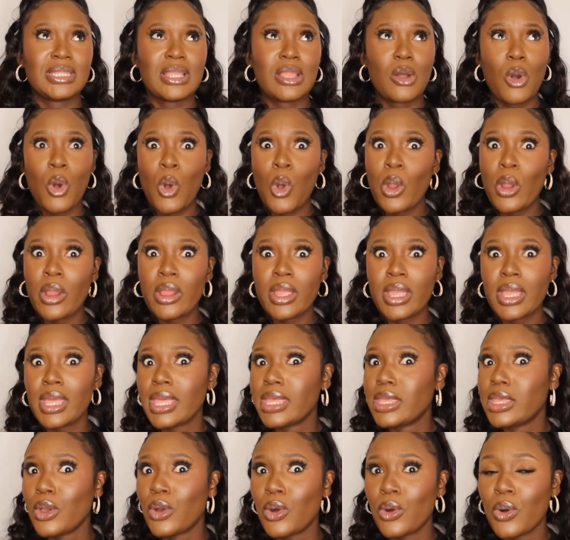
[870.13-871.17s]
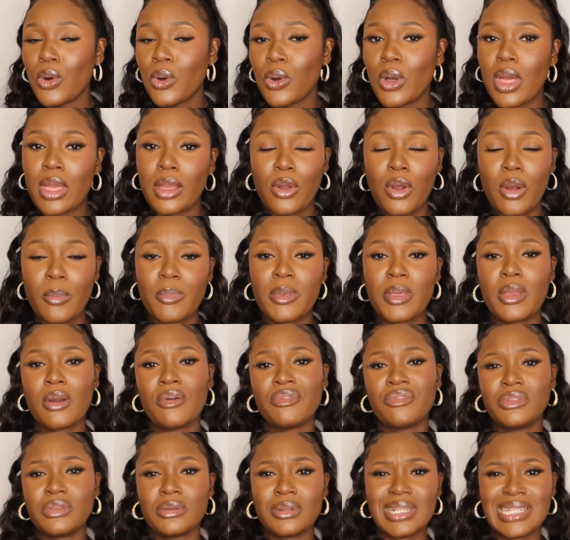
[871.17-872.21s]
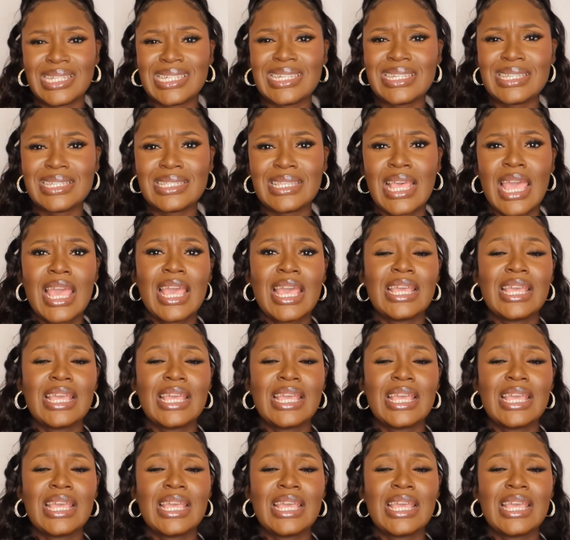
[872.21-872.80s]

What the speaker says: or a copy of your lease,